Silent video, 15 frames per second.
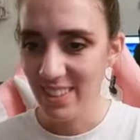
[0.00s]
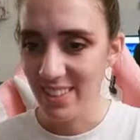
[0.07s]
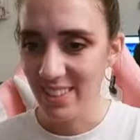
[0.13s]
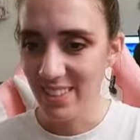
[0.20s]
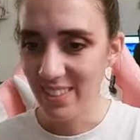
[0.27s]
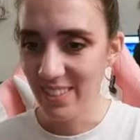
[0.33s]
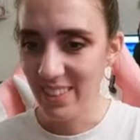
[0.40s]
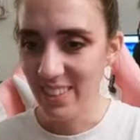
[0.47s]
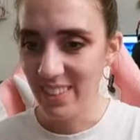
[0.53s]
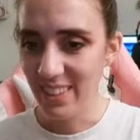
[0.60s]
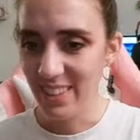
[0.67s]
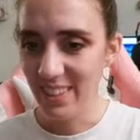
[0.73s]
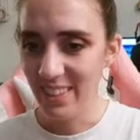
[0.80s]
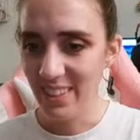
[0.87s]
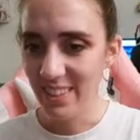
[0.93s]

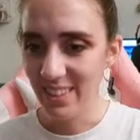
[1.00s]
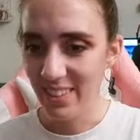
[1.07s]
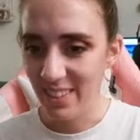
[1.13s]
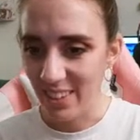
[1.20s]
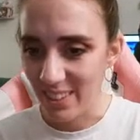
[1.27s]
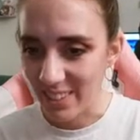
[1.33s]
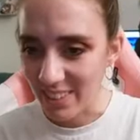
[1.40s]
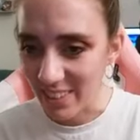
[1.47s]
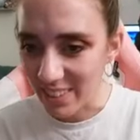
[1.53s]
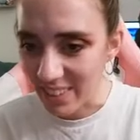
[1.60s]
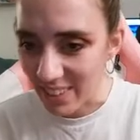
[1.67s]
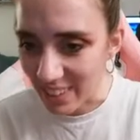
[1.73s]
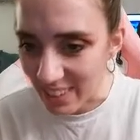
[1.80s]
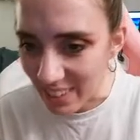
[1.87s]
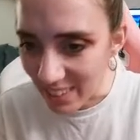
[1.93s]
Whoa. Oh,
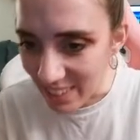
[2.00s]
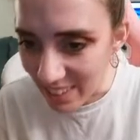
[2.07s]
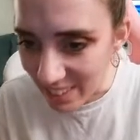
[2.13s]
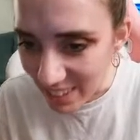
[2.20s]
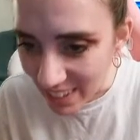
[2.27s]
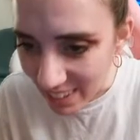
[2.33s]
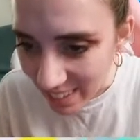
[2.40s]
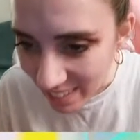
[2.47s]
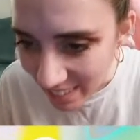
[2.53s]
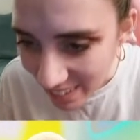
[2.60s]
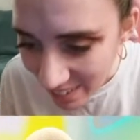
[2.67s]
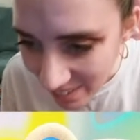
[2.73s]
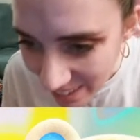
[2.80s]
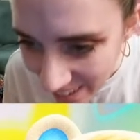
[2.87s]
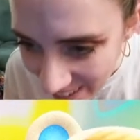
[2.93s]
look, you even get my
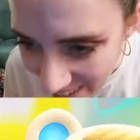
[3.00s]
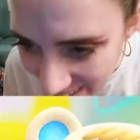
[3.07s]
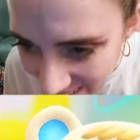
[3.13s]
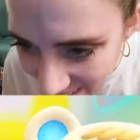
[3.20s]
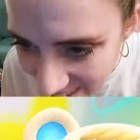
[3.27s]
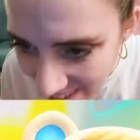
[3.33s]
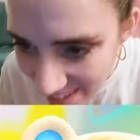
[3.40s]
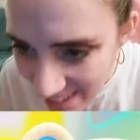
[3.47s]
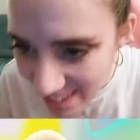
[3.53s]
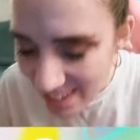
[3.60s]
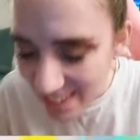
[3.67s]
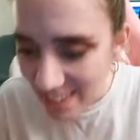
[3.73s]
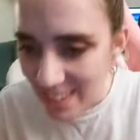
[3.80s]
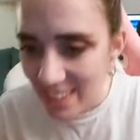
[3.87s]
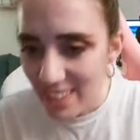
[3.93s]
face
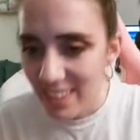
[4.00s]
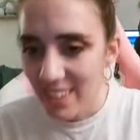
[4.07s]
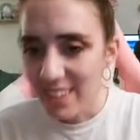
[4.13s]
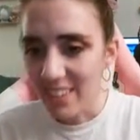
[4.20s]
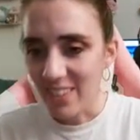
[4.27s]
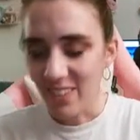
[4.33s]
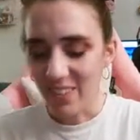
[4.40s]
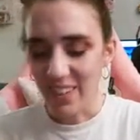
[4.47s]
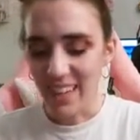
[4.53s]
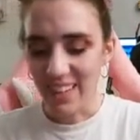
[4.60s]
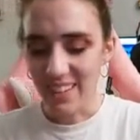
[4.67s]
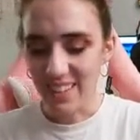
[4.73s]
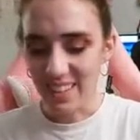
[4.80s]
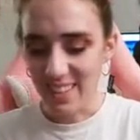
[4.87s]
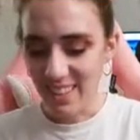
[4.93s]

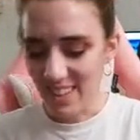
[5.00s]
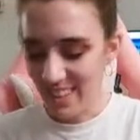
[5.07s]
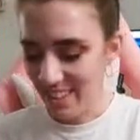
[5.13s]
reflected.